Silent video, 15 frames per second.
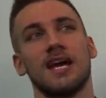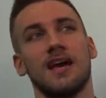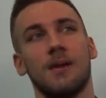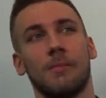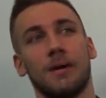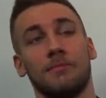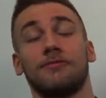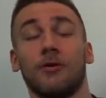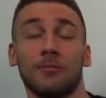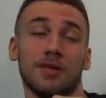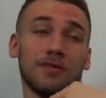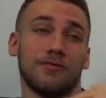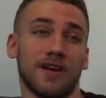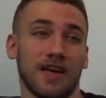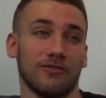maybe for me the
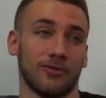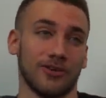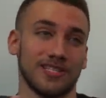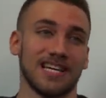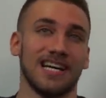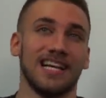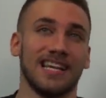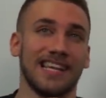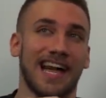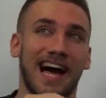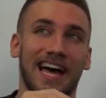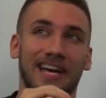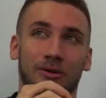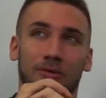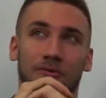favorite
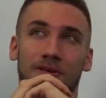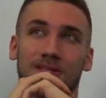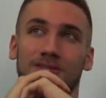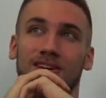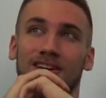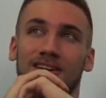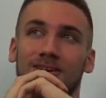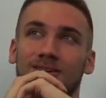line out of this video.